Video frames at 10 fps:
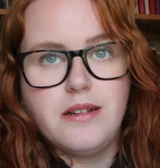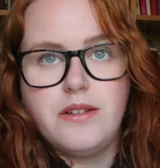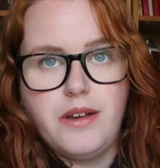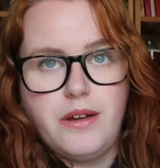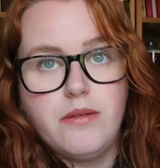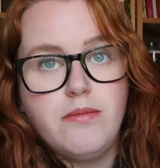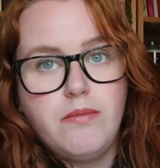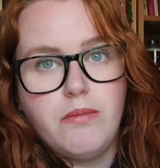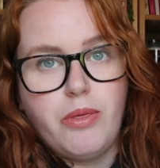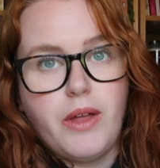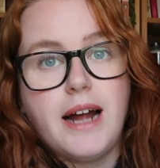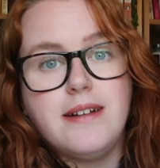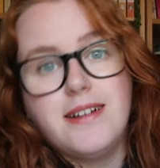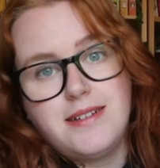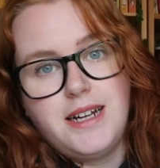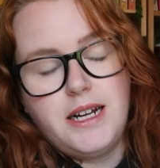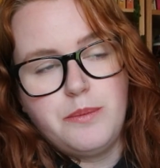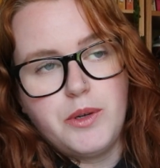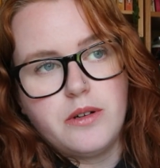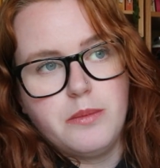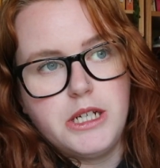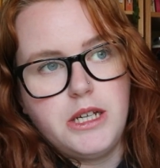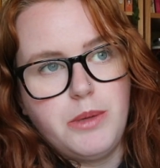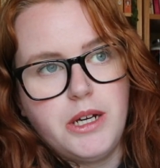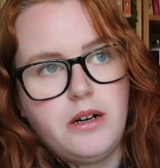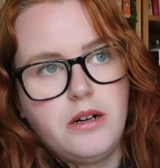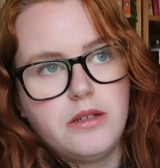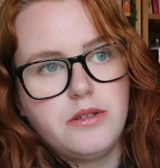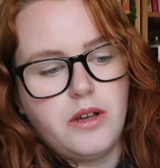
So that doesn't add a book to my TBR.